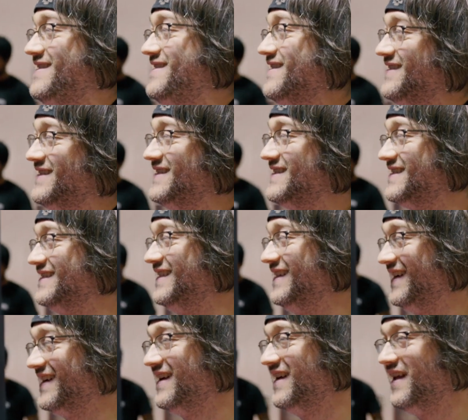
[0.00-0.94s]
did this?
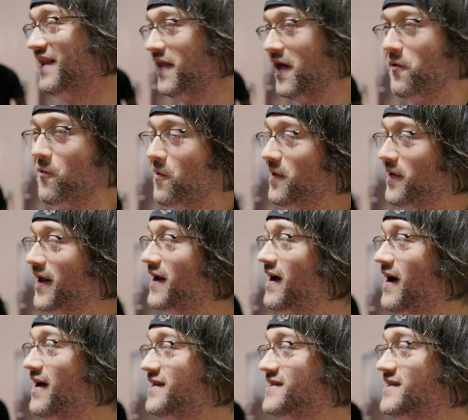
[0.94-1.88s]
Like, they were in the
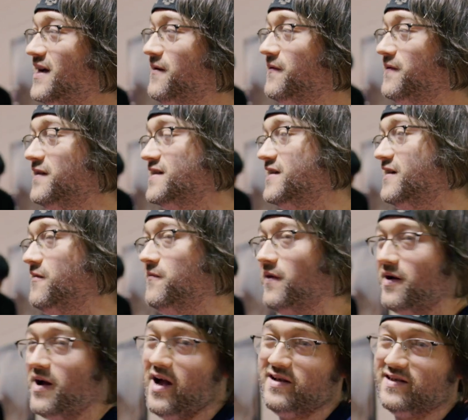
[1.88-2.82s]
concept, and so I'm
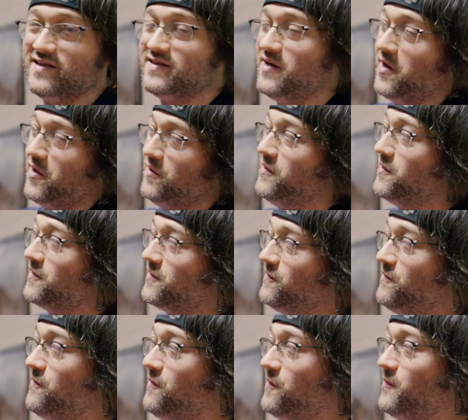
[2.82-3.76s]
like, I just thought it looked
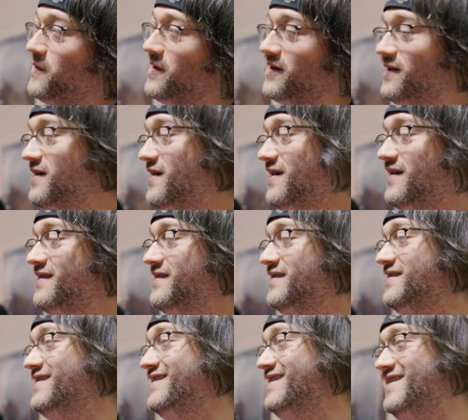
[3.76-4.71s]
cool. I'm like, oh,
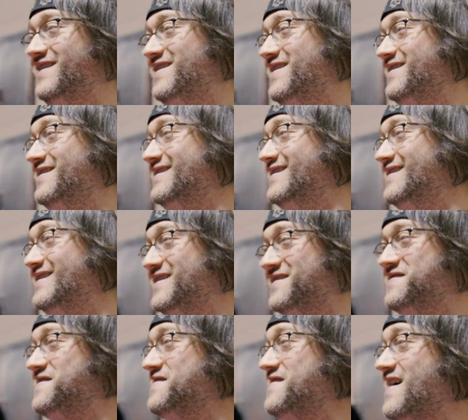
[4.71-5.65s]

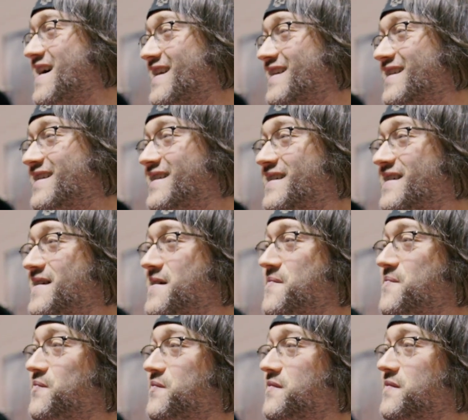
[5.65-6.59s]
no,
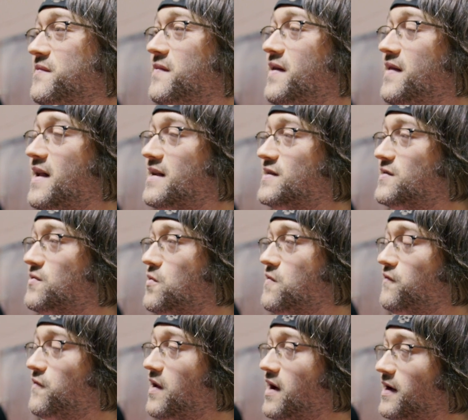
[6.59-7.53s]
and that's sort
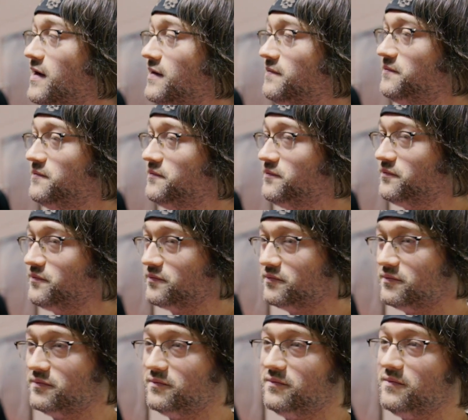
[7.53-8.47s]
of like
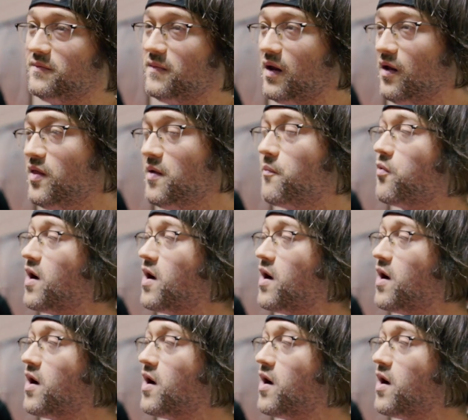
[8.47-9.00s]
the